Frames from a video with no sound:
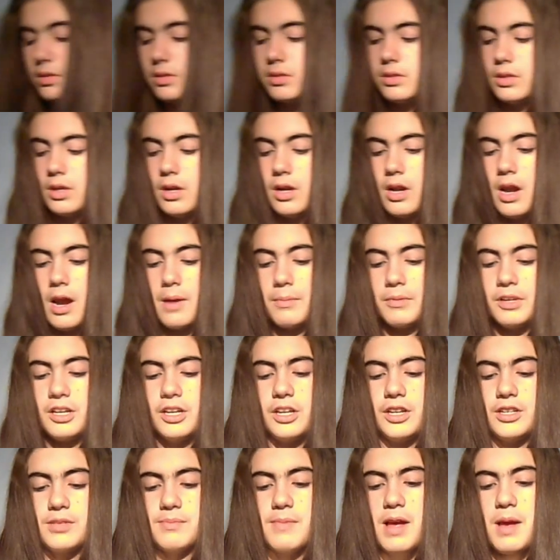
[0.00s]
So I'm going to
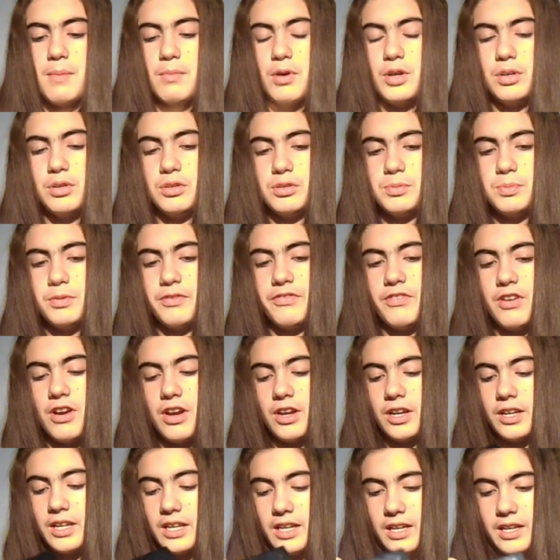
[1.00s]
use my Models
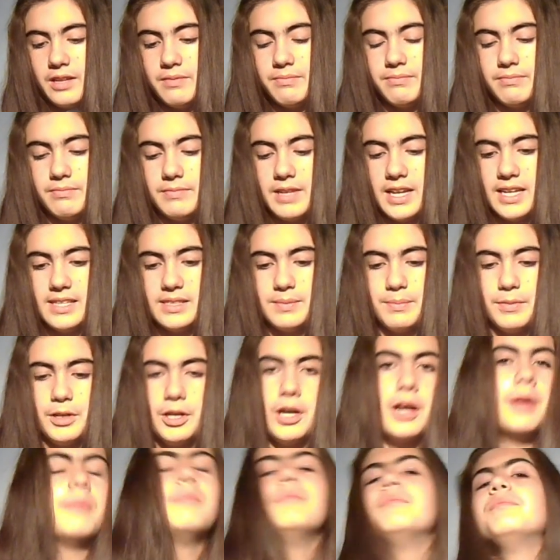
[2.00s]
Prefer kit as a
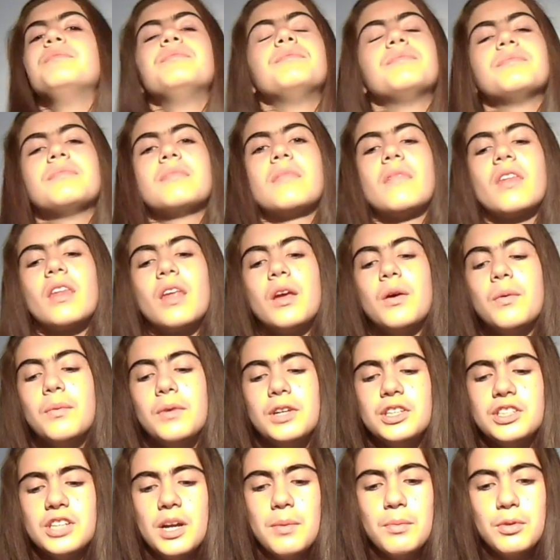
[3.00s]
mirror,
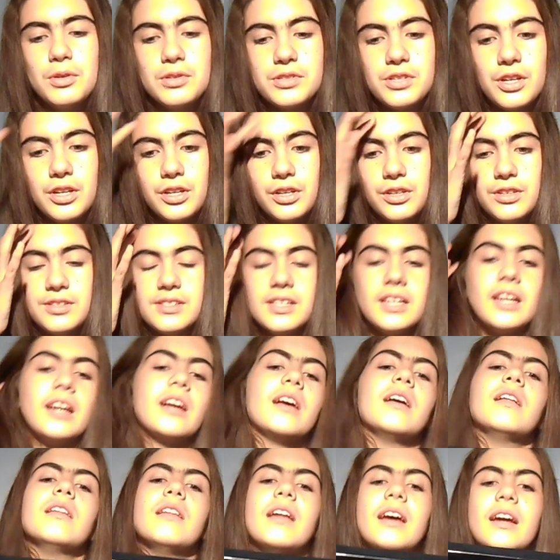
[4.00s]
which I'm also
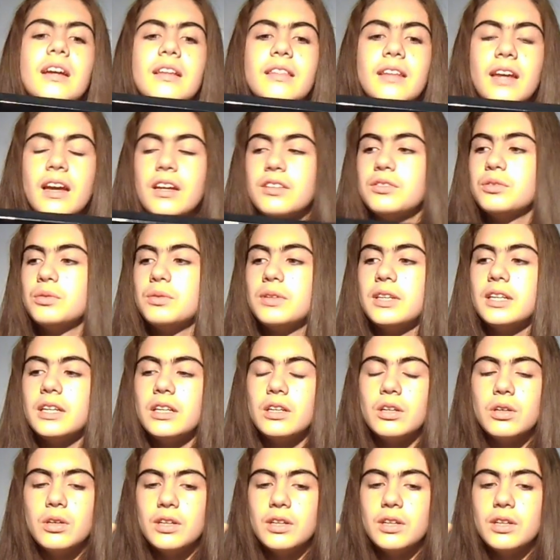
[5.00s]
using, like the actual kit.